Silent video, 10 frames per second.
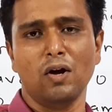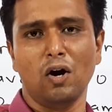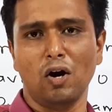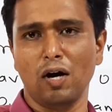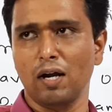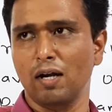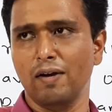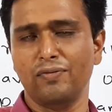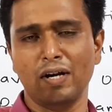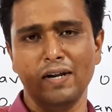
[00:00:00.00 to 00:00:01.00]
or
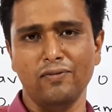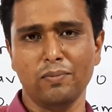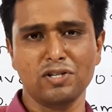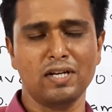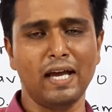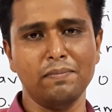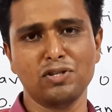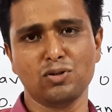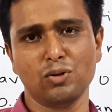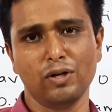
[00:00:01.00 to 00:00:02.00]
different information can be
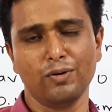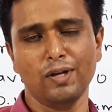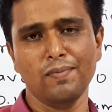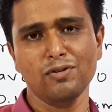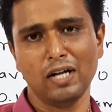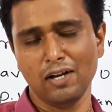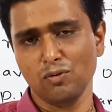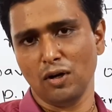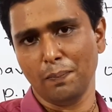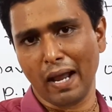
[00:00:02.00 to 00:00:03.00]
stored, okay. So that is
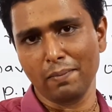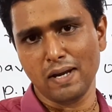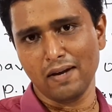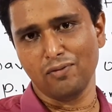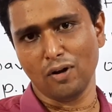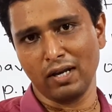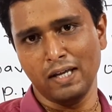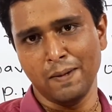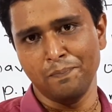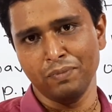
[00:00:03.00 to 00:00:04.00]
what primary and foreign
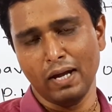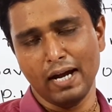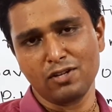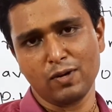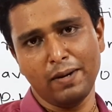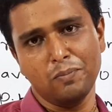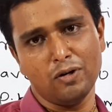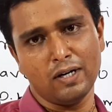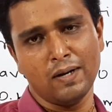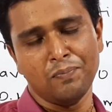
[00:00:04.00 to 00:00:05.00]
key. It's very
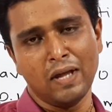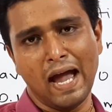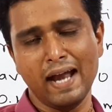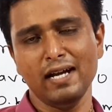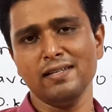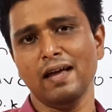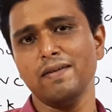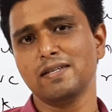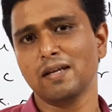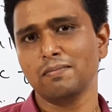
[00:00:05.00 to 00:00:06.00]
important, and it is
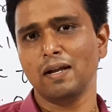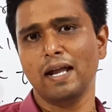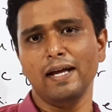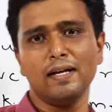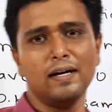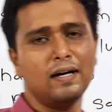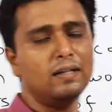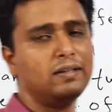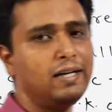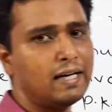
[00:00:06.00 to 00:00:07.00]
having some like
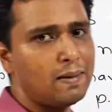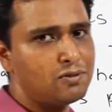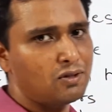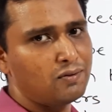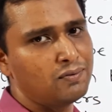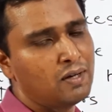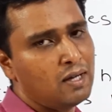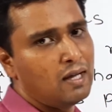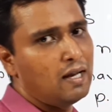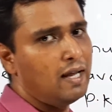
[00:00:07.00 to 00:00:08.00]
three types of
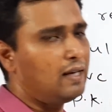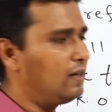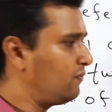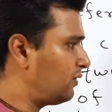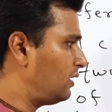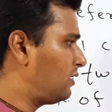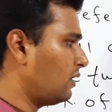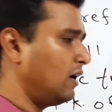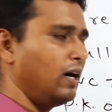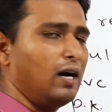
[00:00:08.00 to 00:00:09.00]
like different
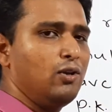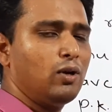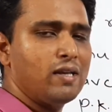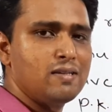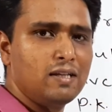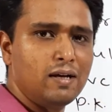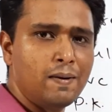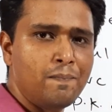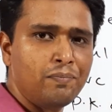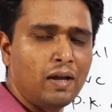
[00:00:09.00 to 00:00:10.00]
you can say the